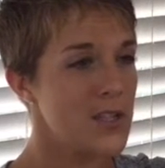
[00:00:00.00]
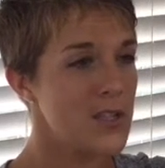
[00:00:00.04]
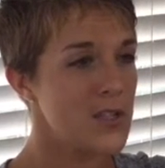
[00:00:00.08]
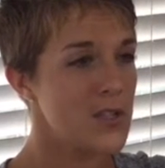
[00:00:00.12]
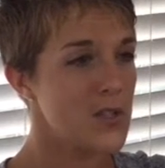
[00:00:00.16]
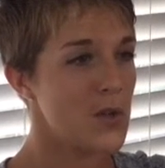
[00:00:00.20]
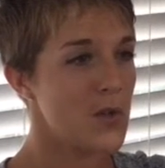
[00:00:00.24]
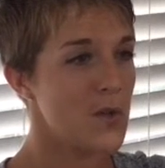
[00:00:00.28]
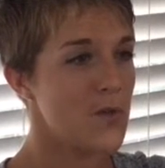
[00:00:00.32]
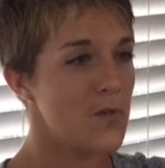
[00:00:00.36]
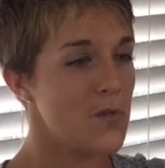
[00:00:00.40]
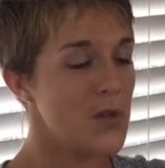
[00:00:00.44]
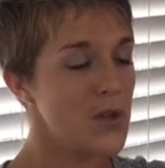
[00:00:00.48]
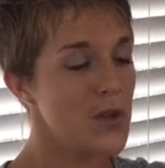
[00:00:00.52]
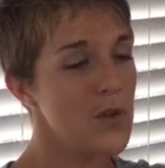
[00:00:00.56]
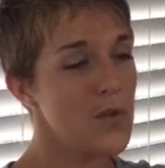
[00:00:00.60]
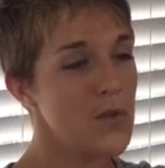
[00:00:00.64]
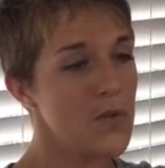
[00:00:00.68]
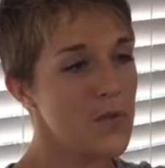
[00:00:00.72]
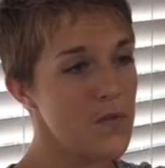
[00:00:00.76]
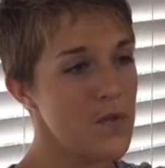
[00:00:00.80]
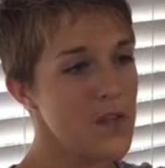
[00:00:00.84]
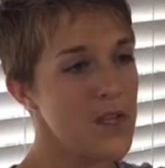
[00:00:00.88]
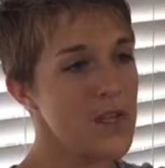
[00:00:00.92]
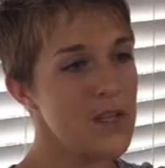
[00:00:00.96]
So if
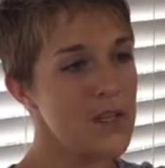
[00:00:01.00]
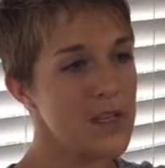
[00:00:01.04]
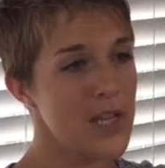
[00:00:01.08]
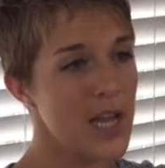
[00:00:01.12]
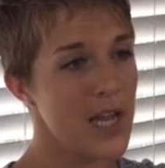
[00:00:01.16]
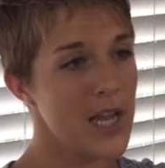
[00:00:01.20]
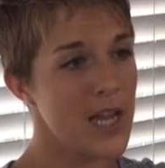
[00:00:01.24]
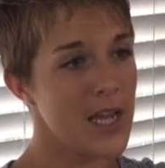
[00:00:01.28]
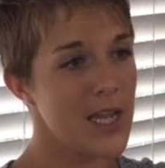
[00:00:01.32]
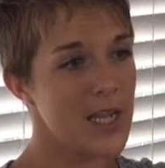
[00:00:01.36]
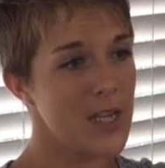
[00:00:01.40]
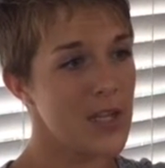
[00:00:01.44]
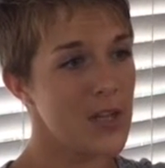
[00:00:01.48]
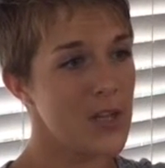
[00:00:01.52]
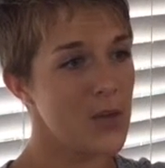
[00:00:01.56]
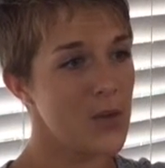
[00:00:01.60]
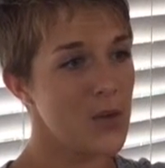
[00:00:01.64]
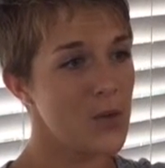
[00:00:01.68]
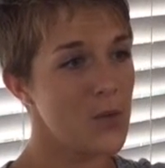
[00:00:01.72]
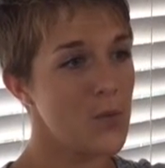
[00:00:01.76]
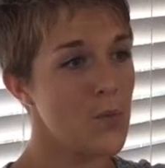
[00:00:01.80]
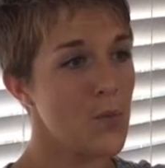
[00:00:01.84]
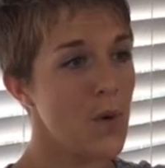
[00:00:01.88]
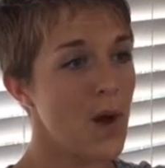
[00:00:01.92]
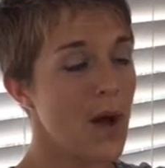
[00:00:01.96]
you feel like
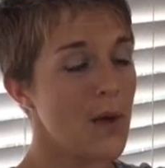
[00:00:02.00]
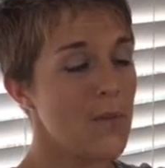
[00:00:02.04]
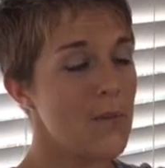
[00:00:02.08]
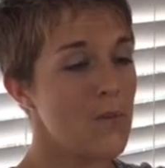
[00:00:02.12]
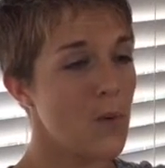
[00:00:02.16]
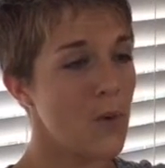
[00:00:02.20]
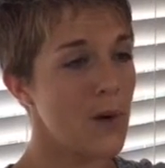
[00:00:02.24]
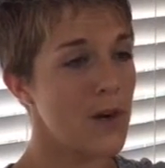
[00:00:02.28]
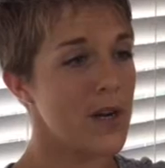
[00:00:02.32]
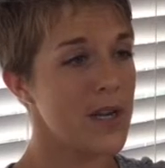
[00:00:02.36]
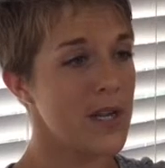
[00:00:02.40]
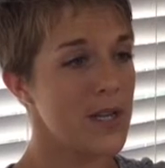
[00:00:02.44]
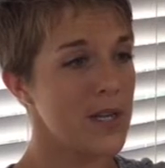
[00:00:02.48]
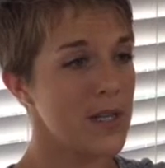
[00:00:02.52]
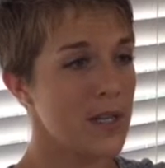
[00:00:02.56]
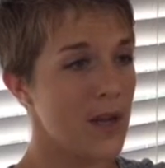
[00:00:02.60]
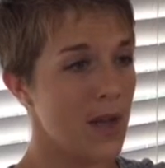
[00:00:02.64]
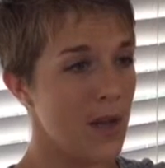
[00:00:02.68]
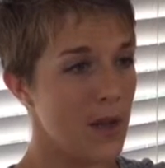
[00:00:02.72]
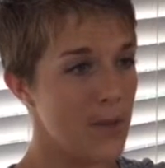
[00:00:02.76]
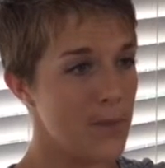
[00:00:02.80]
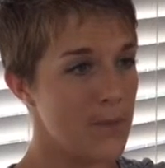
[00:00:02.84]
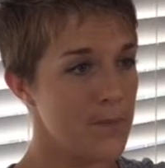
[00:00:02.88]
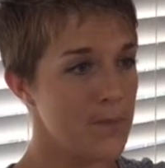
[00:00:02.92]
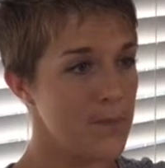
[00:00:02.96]
you want more
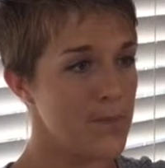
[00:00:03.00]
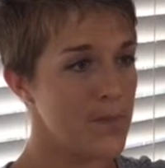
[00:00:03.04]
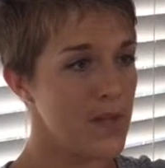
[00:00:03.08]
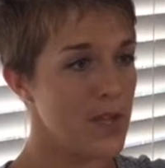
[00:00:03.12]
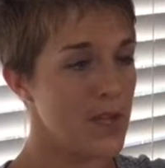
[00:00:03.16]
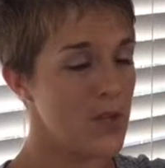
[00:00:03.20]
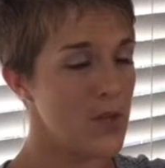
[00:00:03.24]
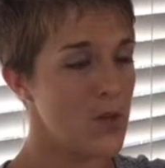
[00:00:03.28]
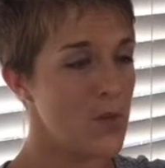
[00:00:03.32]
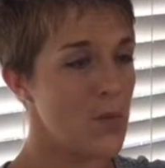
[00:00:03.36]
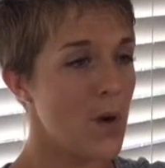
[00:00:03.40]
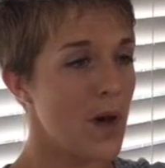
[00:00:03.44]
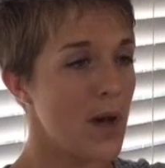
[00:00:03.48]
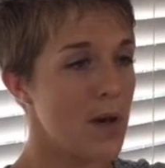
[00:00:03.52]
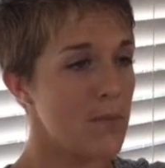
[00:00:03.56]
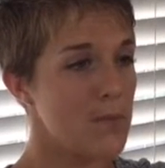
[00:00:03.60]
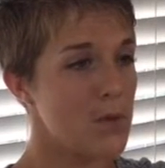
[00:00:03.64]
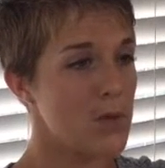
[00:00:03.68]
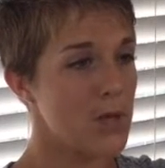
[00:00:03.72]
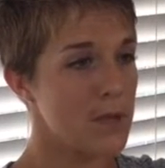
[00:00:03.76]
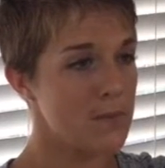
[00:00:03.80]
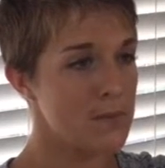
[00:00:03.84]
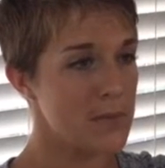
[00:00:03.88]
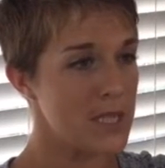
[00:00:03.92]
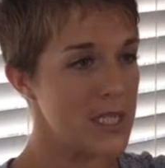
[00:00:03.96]
income and you want
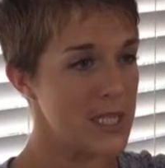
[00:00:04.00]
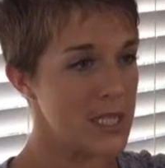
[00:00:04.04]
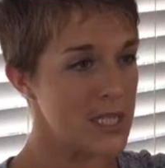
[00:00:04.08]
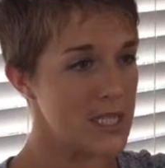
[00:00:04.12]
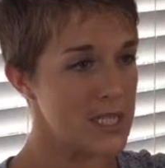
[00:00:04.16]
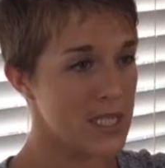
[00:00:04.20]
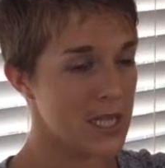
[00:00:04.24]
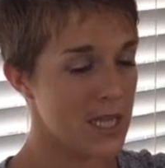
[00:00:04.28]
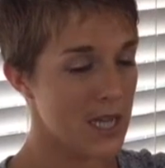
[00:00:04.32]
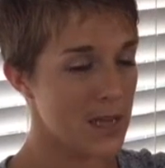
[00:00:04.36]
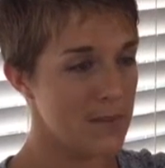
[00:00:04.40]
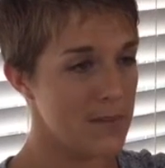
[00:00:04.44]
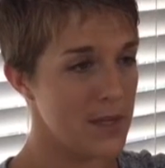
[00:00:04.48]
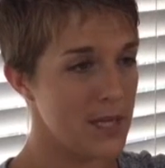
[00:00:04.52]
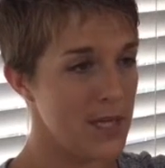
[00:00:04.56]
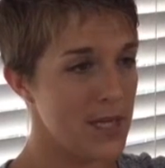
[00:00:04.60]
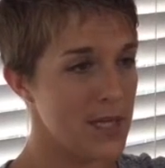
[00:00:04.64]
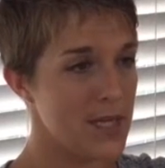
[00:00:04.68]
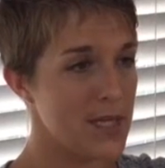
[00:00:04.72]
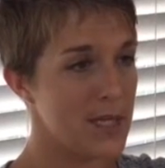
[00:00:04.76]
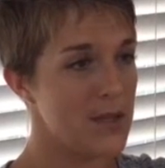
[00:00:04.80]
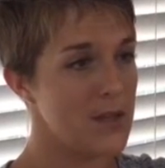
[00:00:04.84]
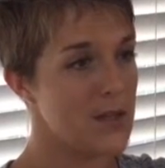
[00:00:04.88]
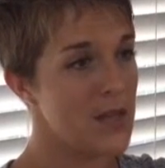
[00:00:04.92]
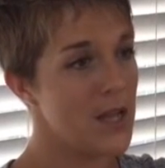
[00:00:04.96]
more money to come
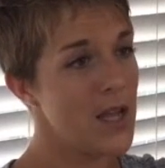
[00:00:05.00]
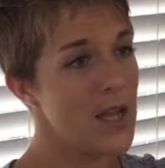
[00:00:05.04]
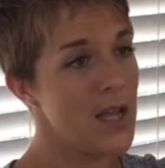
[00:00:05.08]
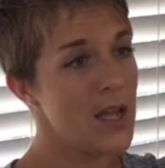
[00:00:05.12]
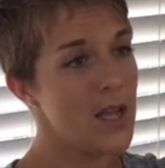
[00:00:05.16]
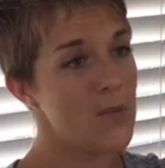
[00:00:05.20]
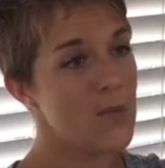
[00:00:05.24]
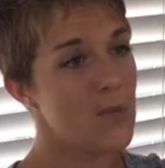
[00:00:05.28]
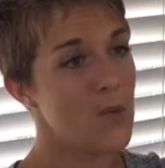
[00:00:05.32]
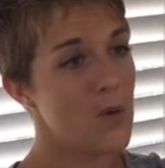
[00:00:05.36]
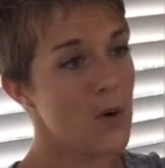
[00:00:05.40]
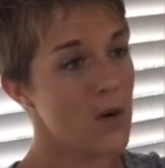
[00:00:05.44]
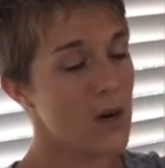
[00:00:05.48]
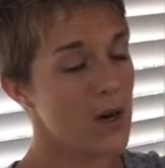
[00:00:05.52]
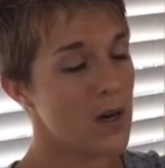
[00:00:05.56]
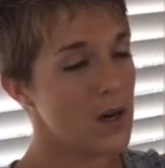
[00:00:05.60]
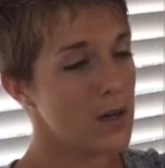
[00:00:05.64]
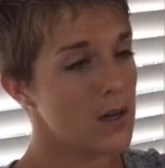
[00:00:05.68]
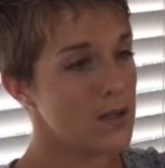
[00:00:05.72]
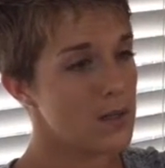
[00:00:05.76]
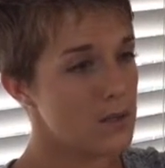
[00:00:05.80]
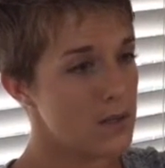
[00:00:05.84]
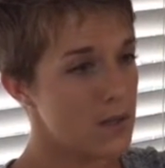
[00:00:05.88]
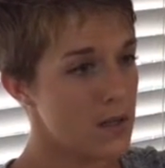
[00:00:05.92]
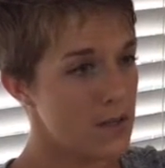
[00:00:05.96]
in and
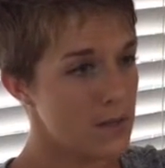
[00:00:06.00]
more